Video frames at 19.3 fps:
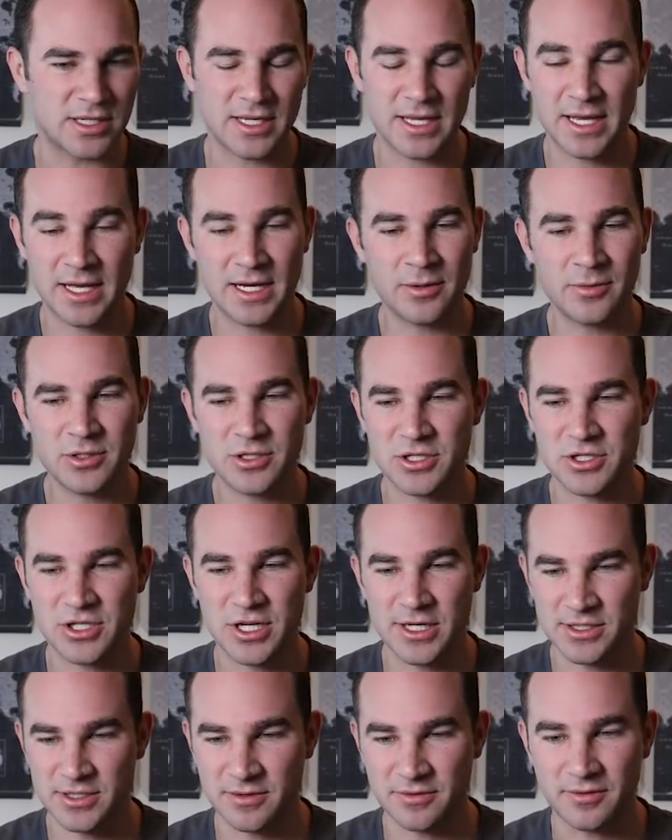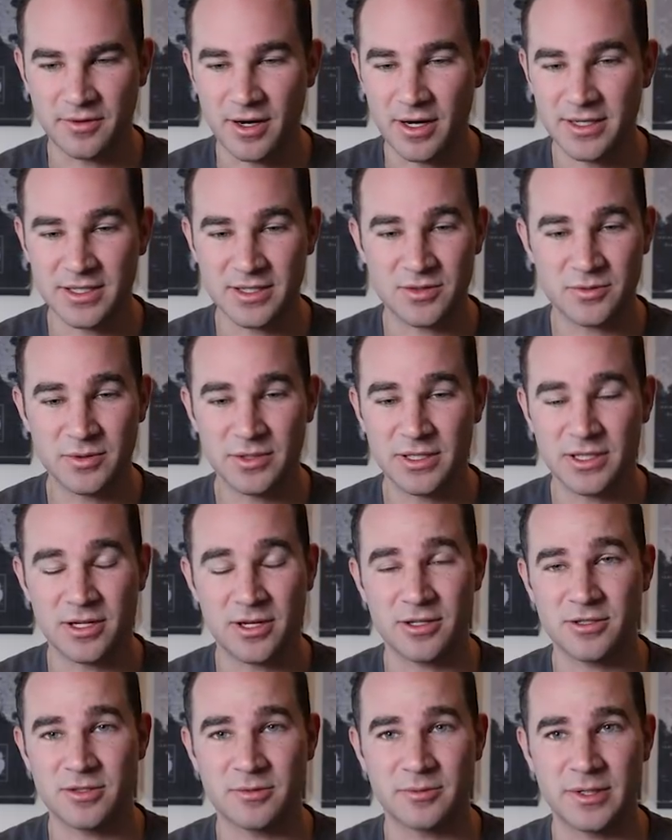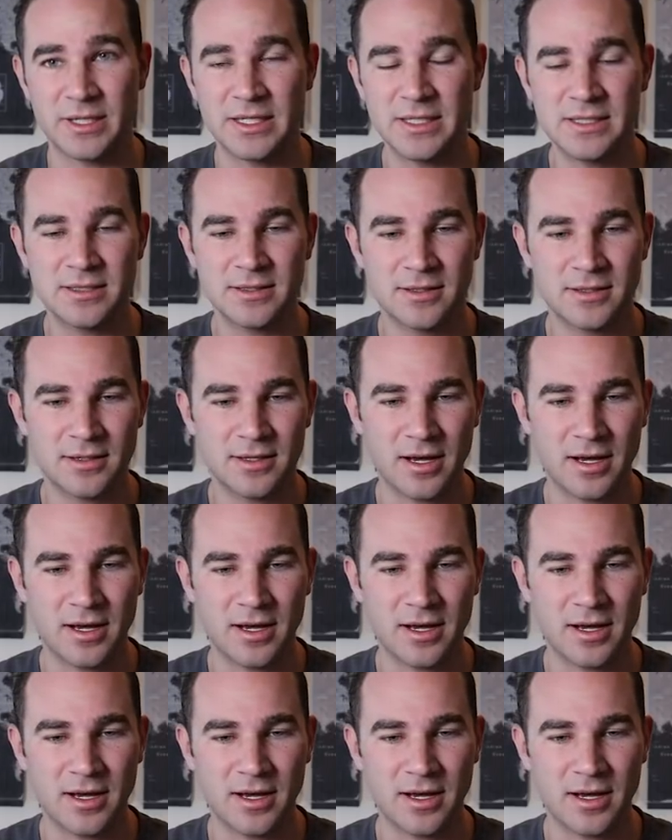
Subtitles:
Again, I would just change the font. It's really hard to read.